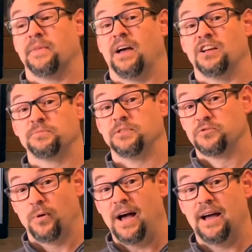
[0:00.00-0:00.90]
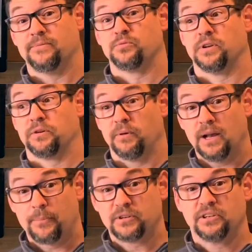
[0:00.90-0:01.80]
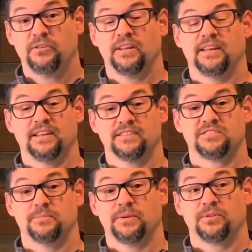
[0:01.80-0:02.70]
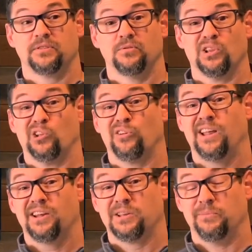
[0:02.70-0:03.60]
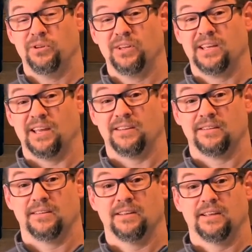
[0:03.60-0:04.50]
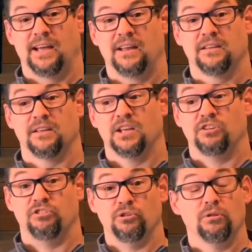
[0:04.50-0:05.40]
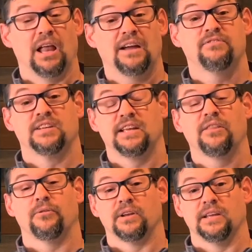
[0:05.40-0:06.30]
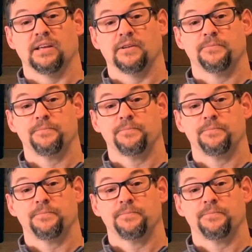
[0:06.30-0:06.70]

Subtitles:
Husbands, wives, what a great opportunity it is to be able to learn how to communicate, how to do life together again.